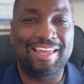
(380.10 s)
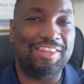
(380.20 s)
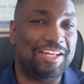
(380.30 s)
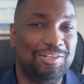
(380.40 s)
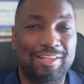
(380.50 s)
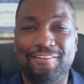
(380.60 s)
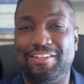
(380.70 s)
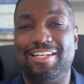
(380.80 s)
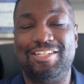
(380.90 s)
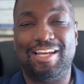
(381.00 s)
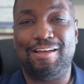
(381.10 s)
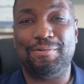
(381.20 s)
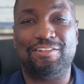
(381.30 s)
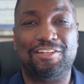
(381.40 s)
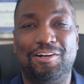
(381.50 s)
then you left that job
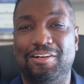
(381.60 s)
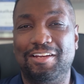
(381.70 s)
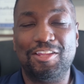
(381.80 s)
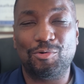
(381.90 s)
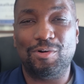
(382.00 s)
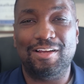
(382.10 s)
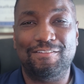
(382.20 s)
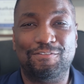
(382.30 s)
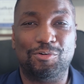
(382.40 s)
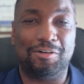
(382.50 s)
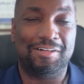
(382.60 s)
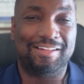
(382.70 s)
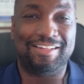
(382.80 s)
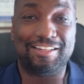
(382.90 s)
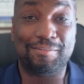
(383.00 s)
and you started another one for 6